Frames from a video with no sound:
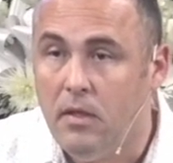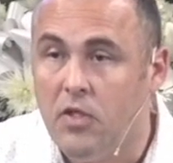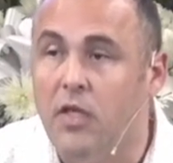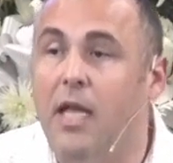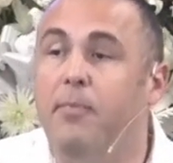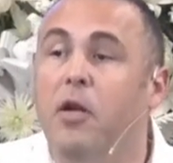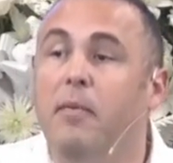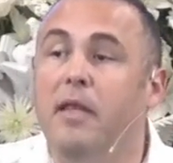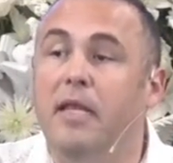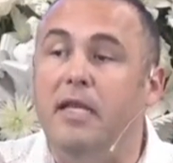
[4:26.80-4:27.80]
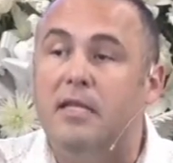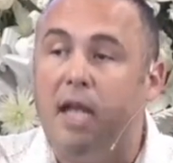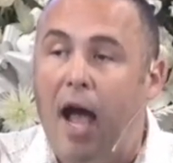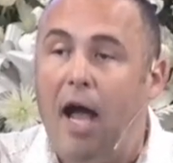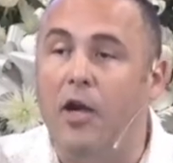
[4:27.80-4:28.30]
So they put them in these
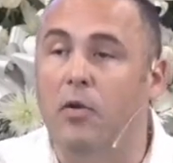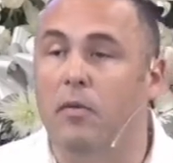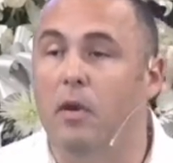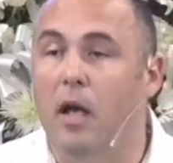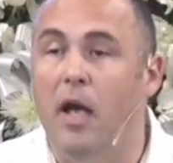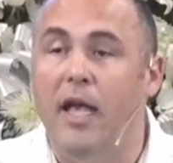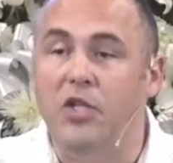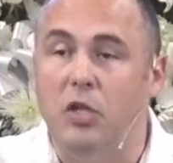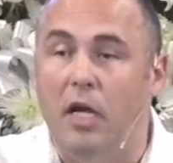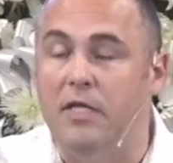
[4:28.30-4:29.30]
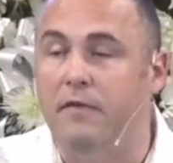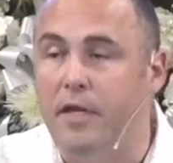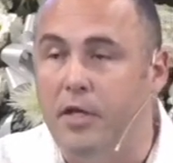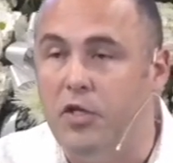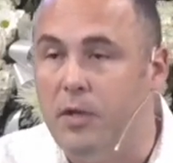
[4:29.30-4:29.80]
higher uh, echelons of
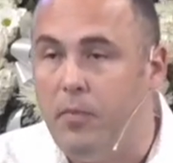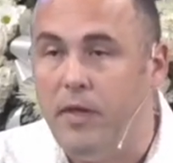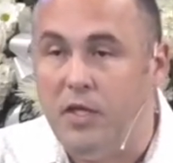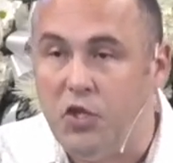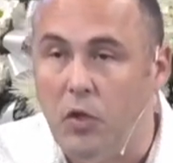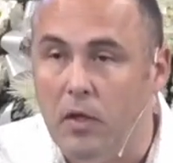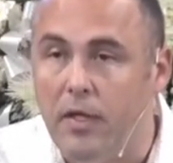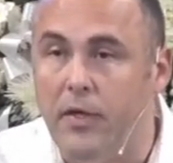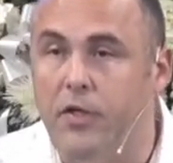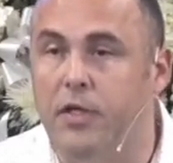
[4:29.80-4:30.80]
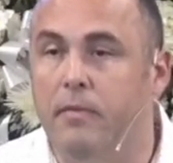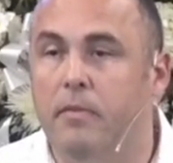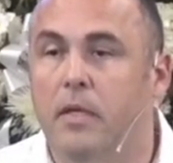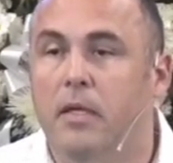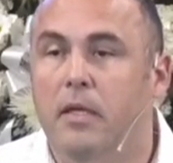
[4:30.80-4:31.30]
leadership within student leadership.
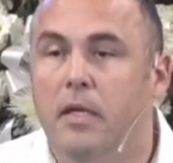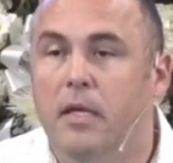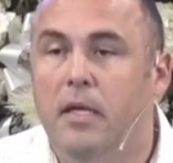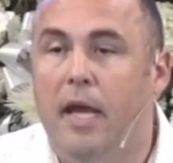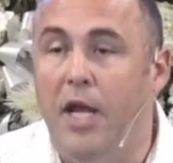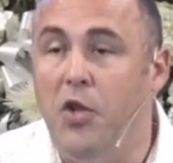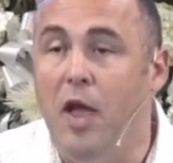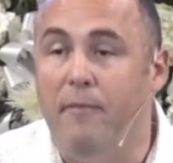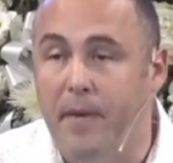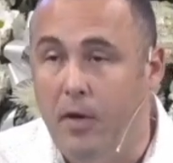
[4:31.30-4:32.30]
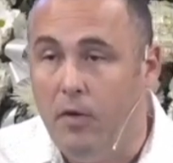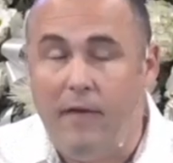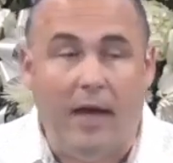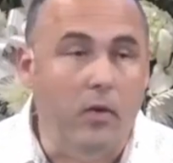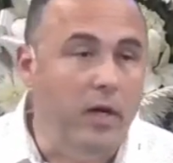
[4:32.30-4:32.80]
And you have peer
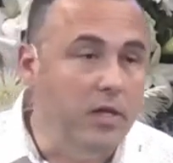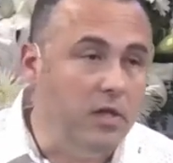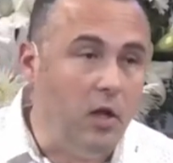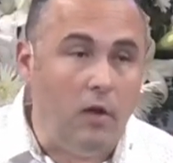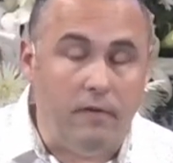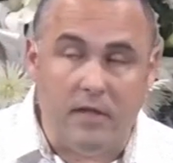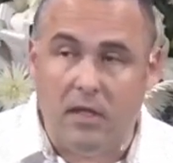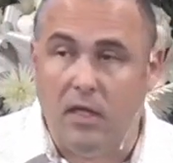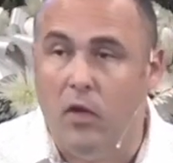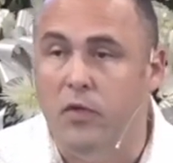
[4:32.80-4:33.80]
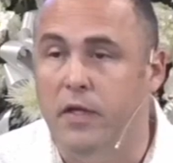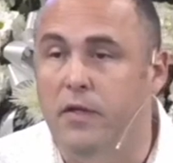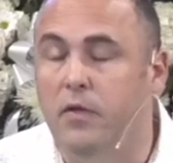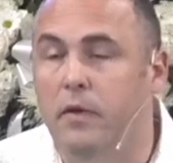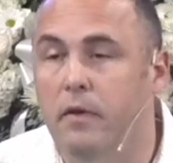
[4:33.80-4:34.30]
evaluations, all of this that goes
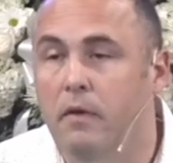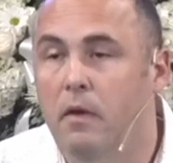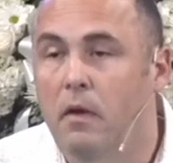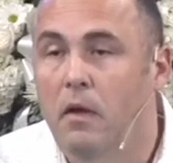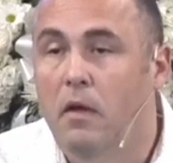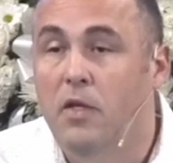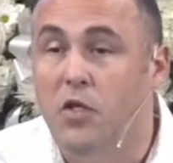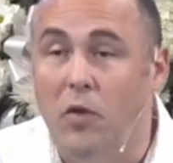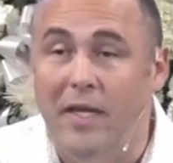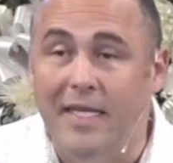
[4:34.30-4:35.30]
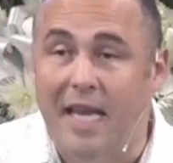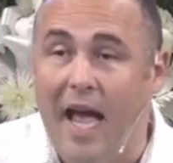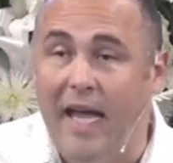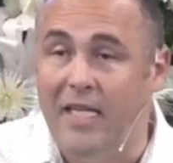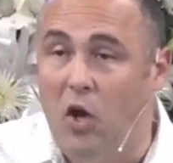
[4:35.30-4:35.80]
into it. So these
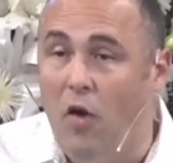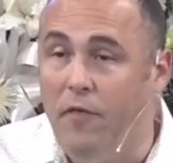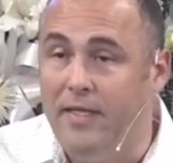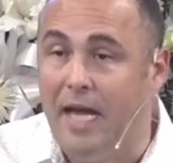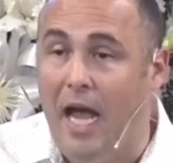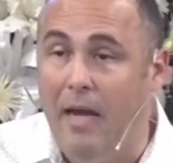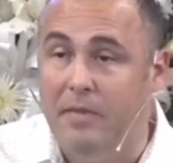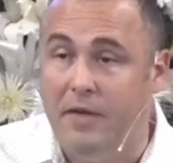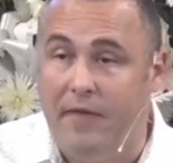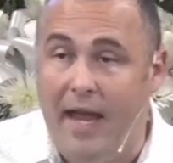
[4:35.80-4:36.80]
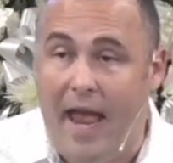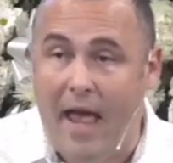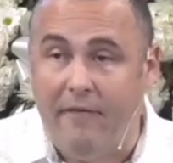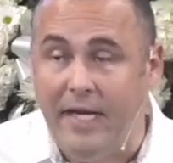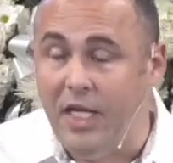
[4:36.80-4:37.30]
guys, oftentimes, if they
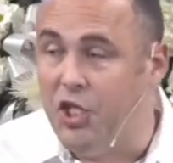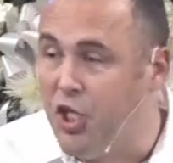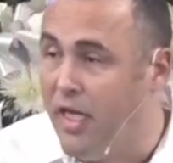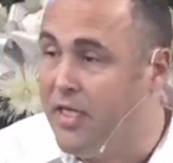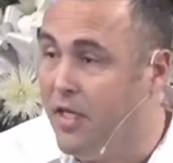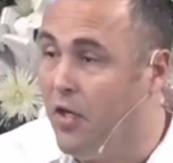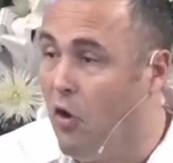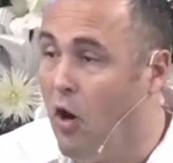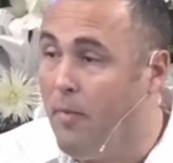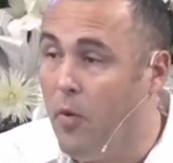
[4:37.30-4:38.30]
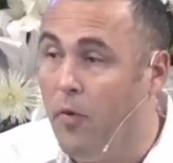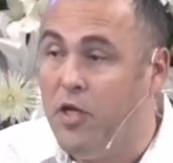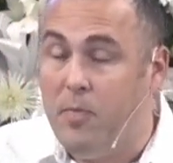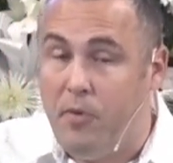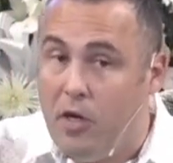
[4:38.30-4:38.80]
have any chinks in their armor,
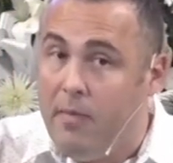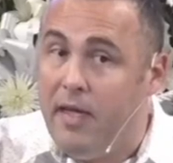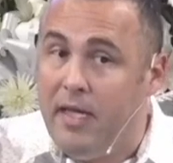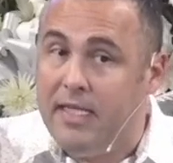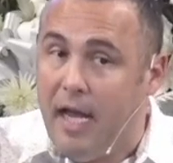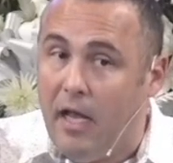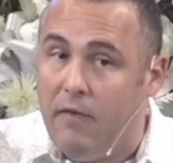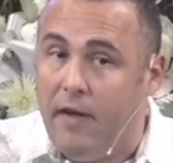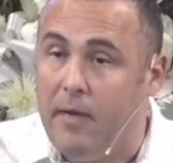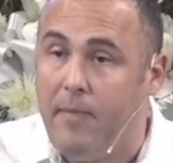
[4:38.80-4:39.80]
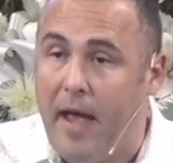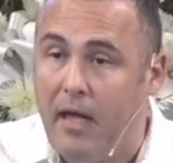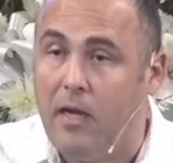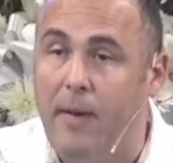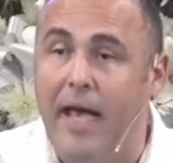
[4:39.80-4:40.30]
when you put them in these elevated
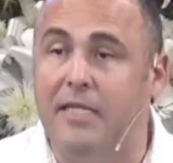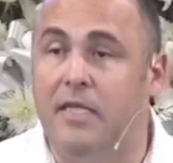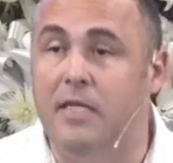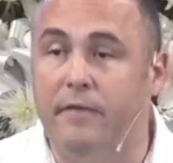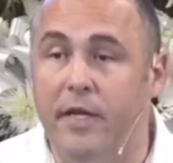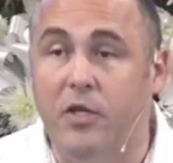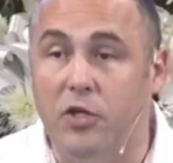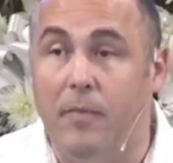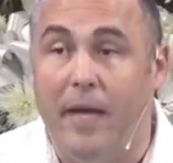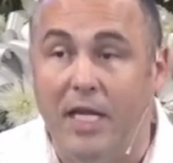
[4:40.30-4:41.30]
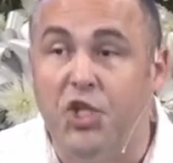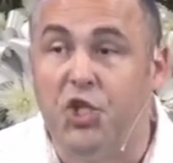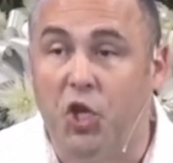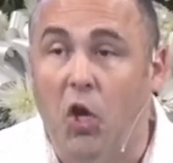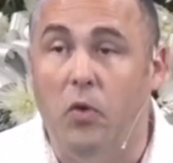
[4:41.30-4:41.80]
capacities of leadership, it
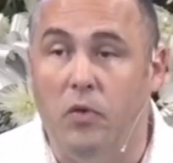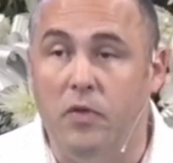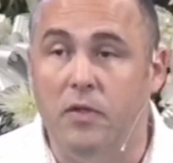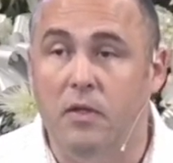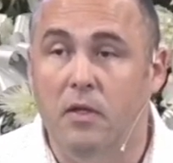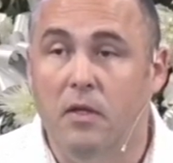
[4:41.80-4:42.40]
shows.